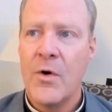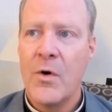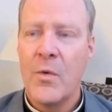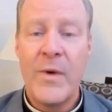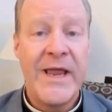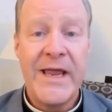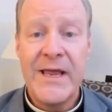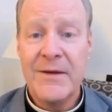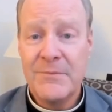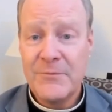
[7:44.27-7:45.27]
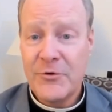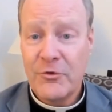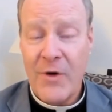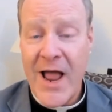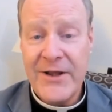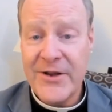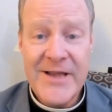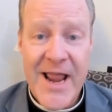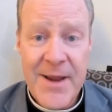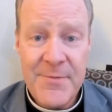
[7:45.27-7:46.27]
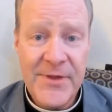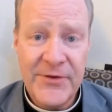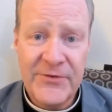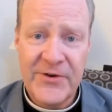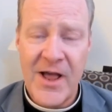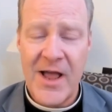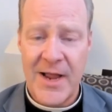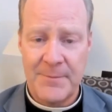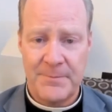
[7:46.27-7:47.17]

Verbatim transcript: we try to name this time.